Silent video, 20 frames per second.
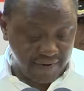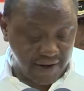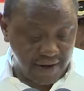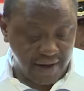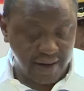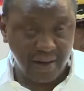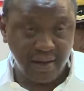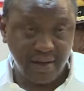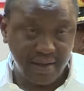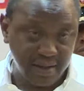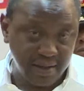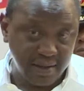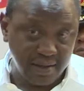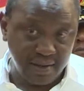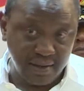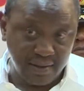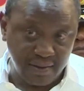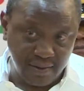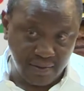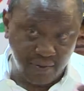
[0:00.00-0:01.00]
heard
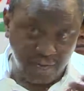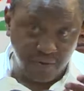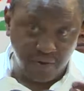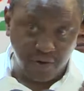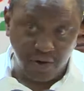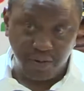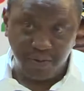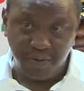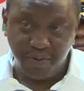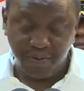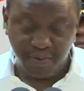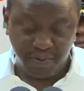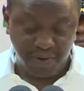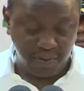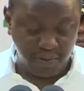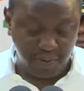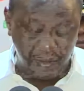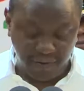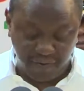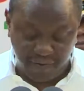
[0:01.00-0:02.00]
from
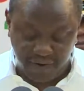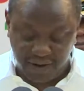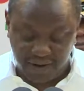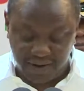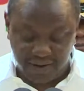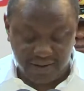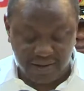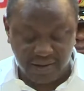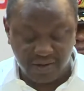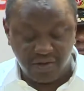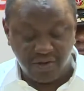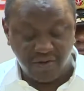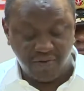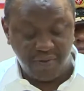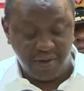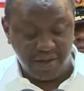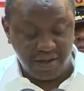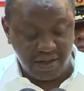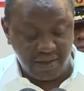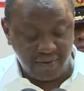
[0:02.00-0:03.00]
the briefings that you have
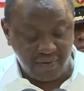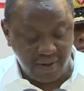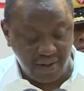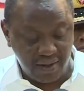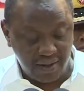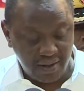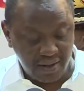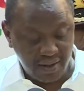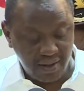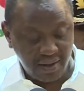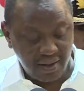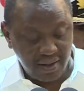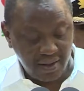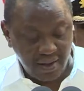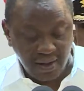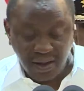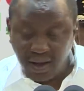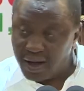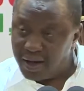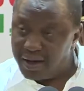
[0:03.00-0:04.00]
been giving,
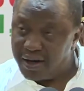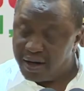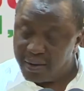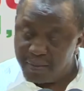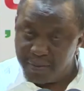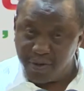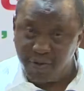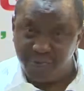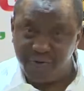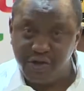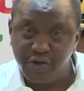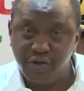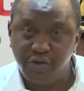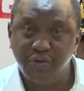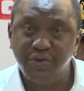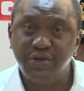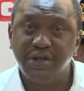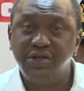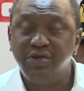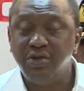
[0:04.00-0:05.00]
a number of
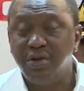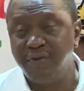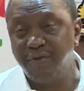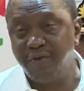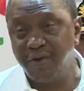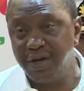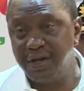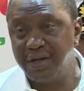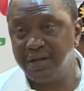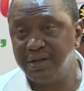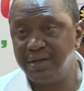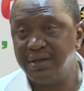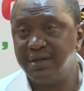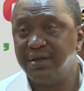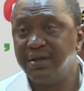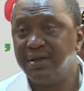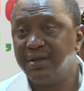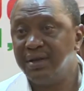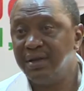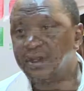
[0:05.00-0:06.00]
issues that you have raised,
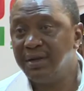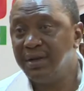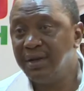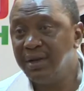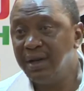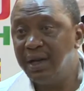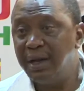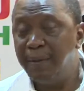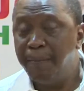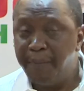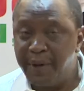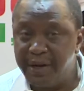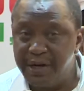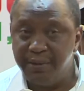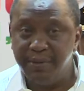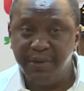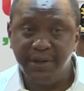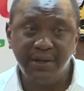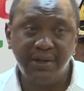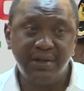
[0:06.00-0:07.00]

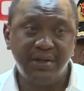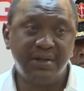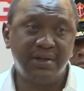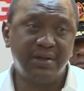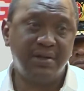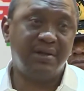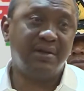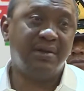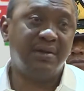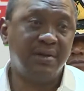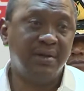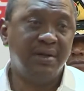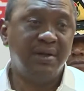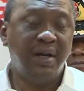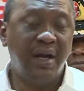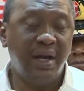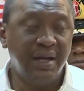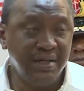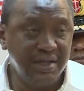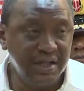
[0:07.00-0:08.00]
impediments,
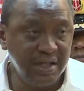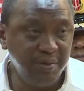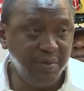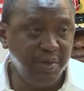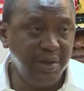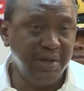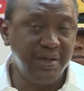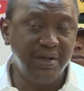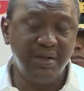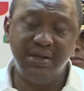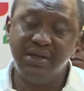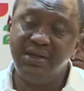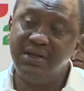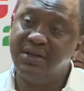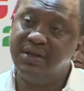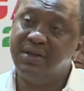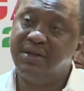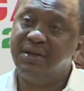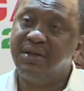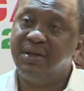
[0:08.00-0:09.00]

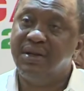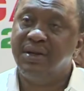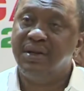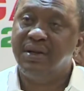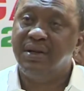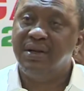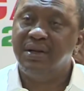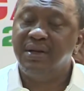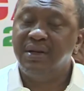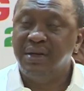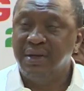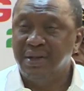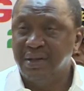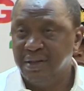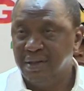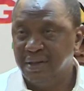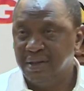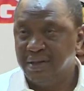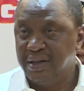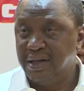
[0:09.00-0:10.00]
NTBs
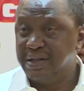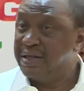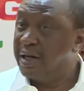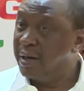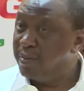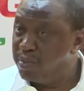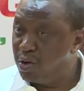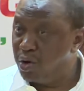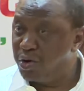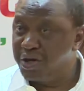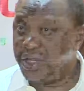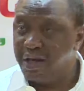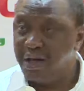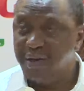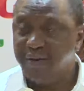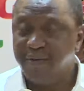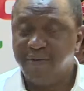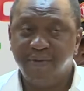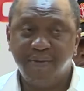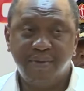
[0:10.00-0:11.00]
that are blocking.
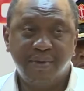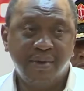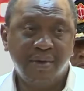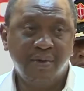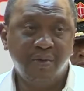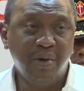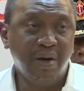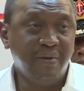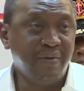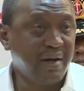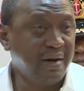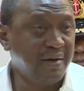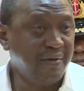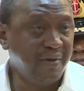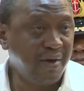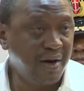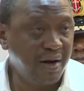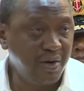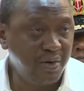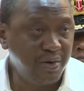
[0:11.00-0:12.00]
We have had a
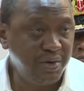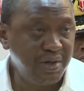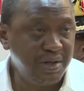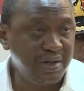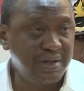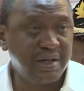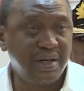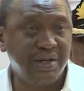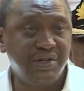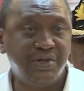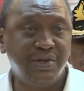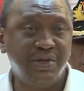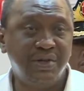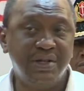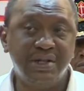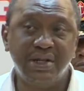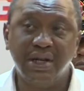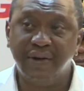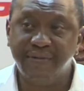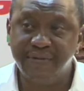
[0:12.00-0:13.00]
very good discussion
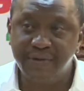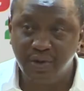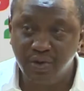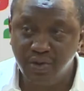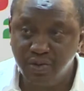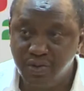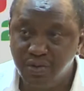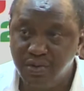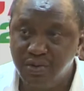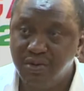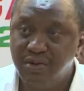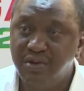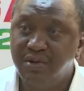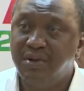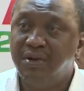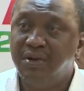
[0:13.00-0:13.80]
this afternoon,